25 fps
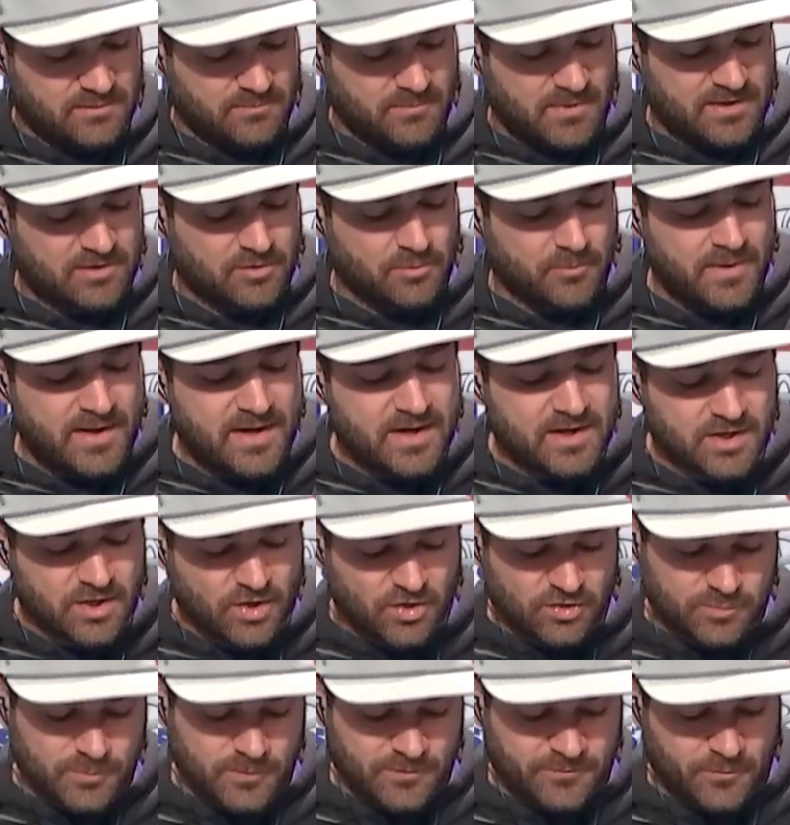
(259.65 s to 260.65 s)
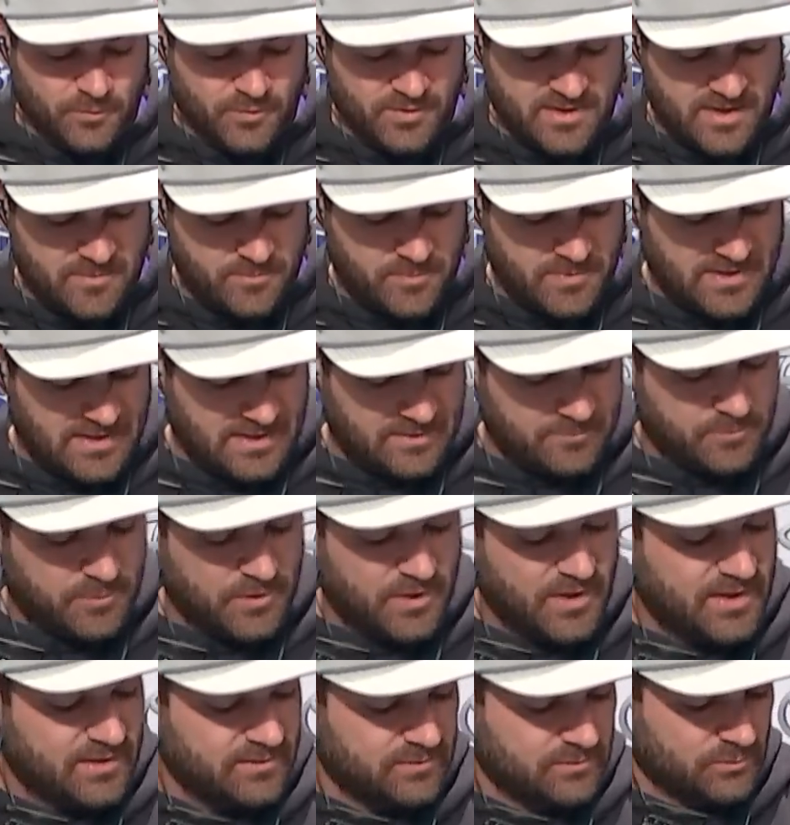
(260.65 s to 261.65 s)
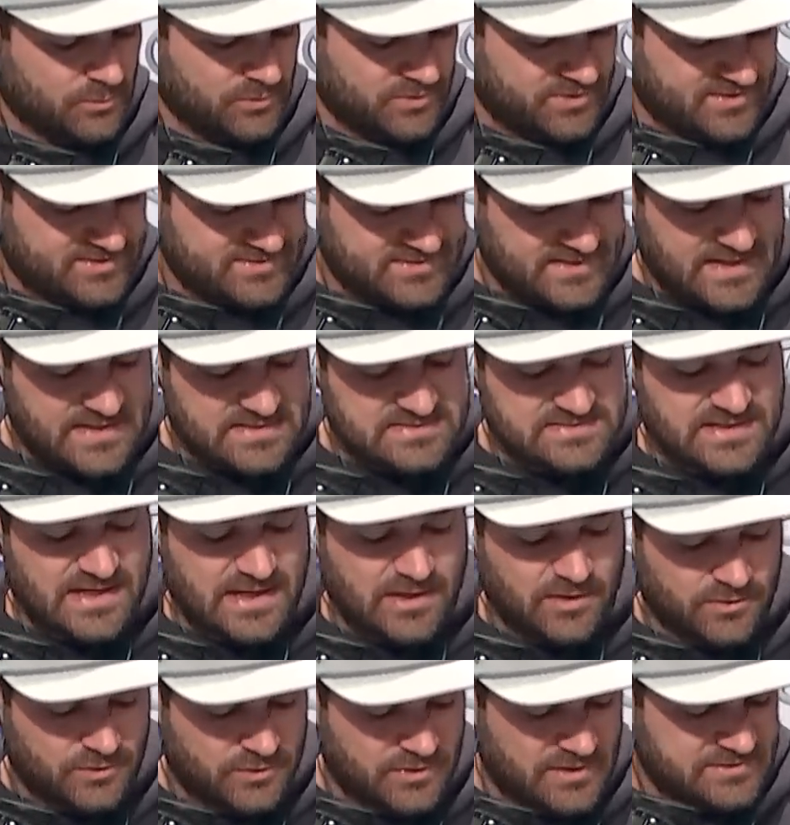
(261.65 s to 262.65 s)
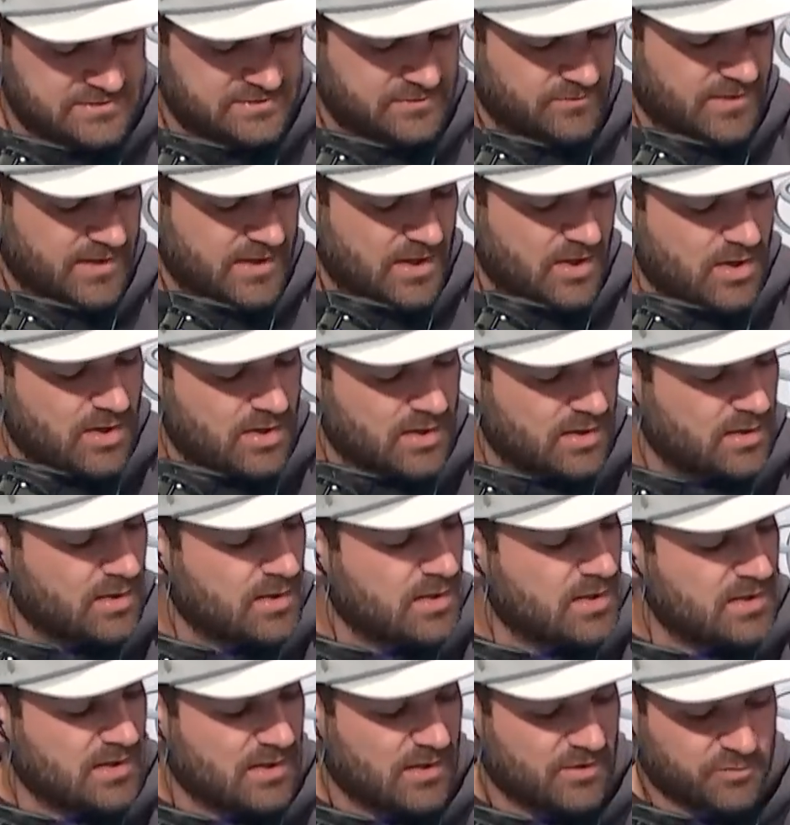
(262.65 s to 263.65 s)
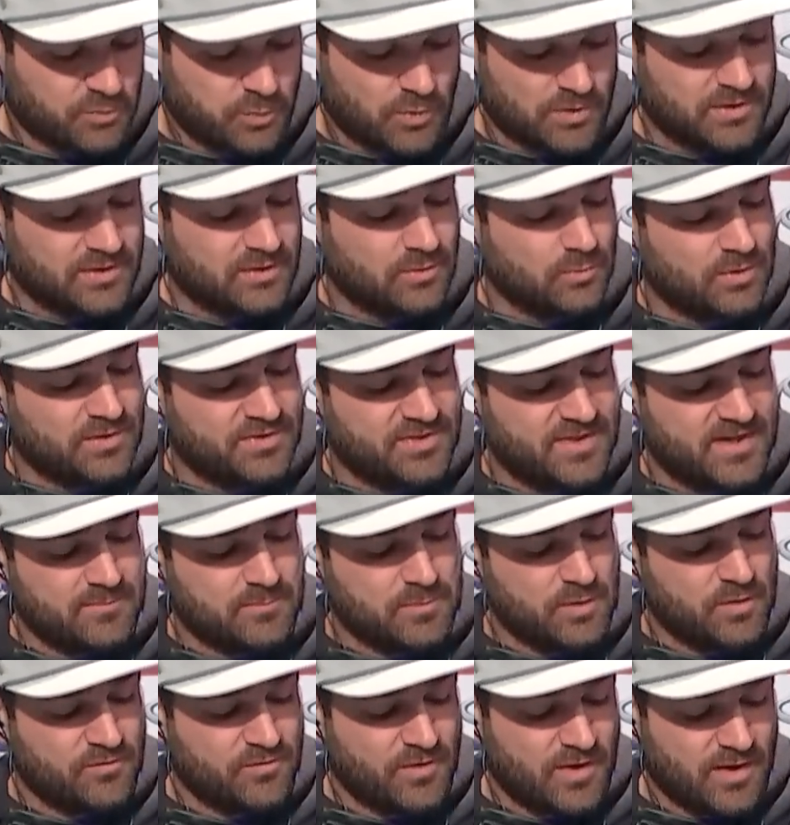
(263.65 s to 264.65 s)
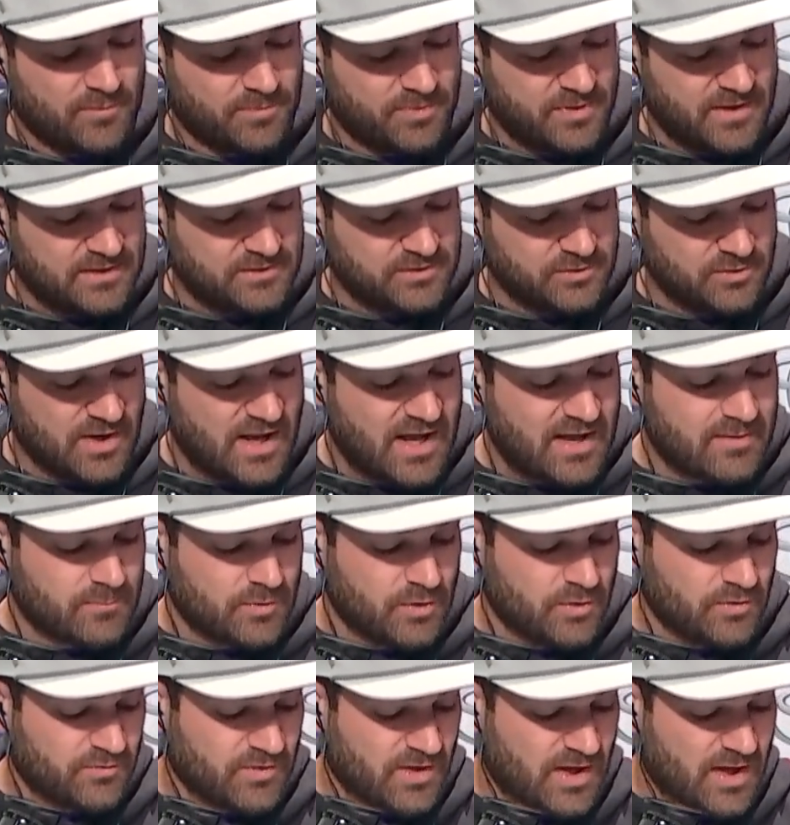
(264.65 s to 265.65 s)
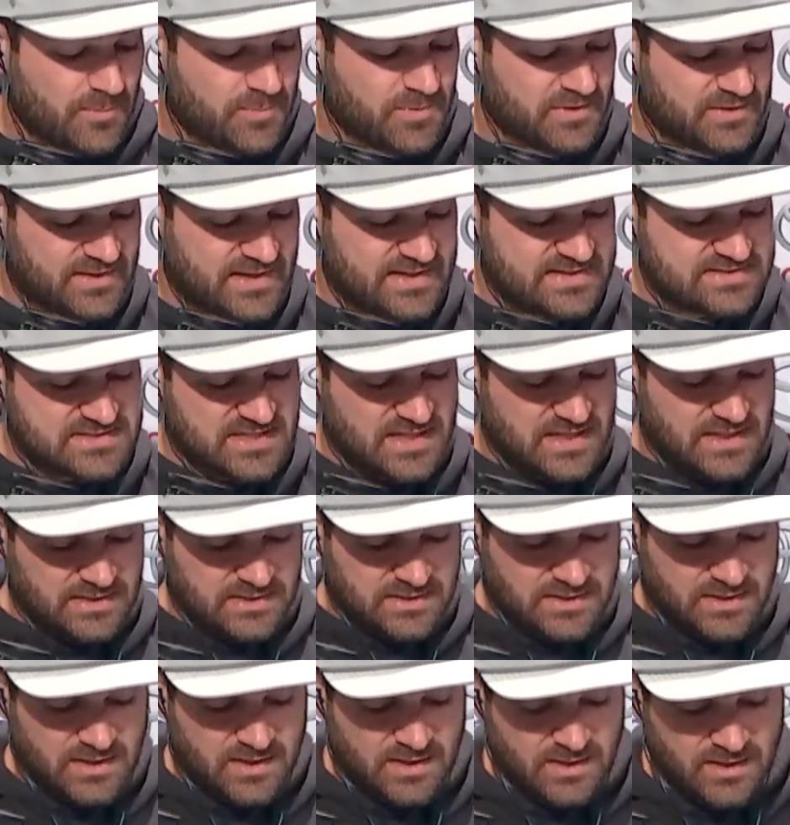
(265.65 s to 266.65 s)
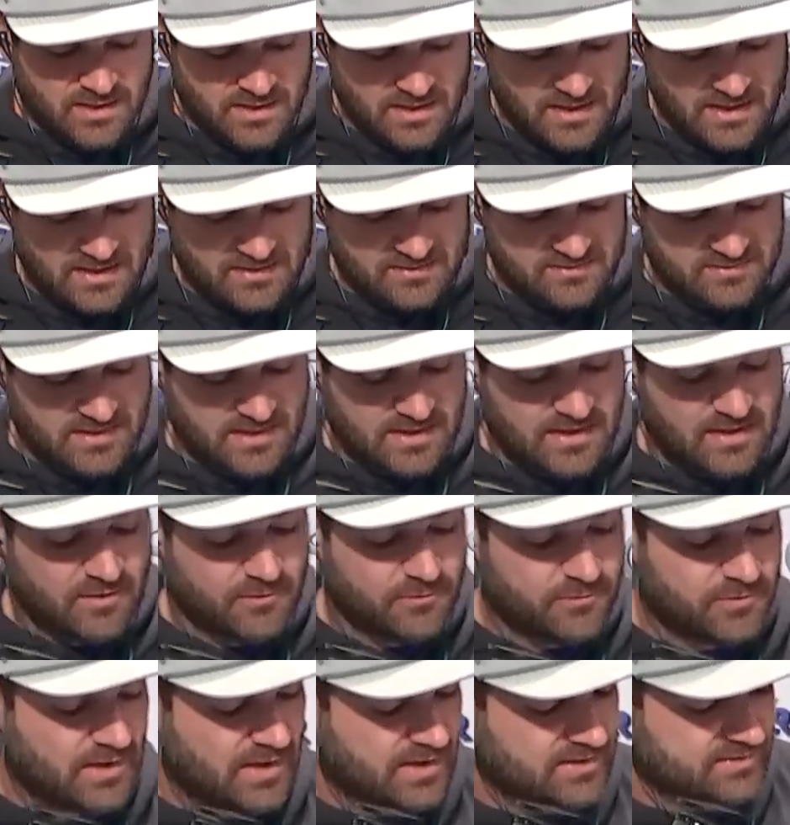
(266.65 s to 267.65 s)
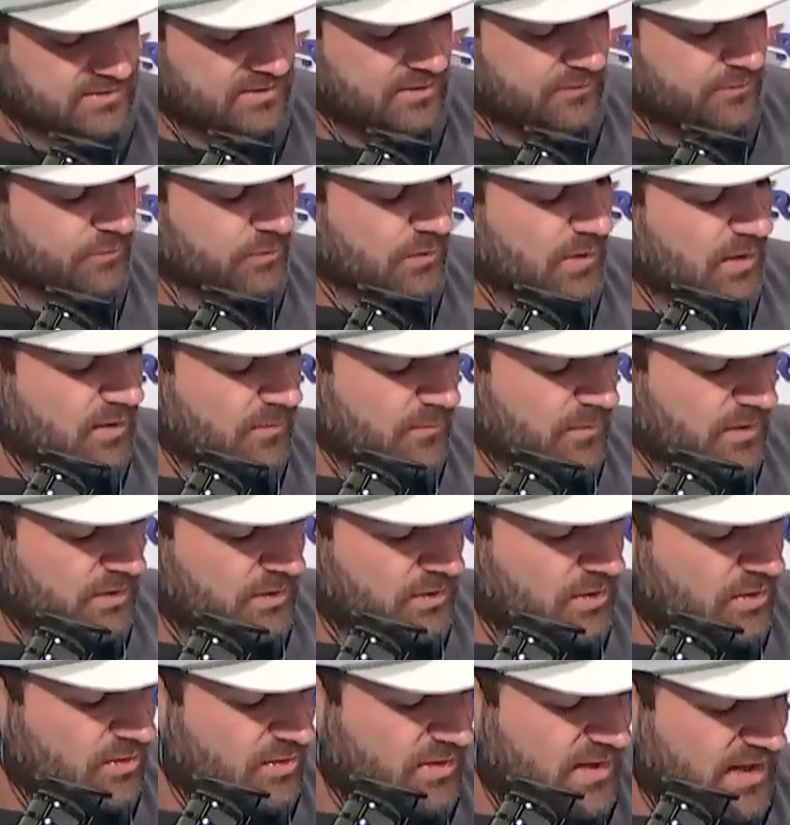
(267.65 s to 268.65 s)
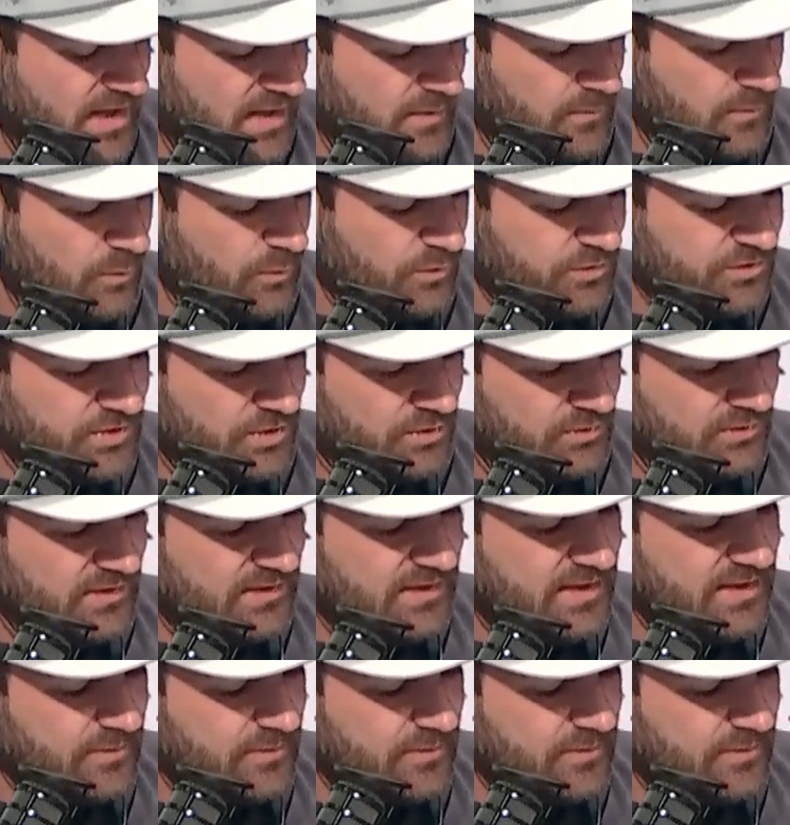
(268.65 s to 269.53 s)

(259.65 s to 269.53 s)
Michael Mayer goes before that pick. But with the Saints and how aggressive they are, I was wondering, would they move up? They do not move up, and they take Isaiah Foskey from Notre Dame, and we'll certainly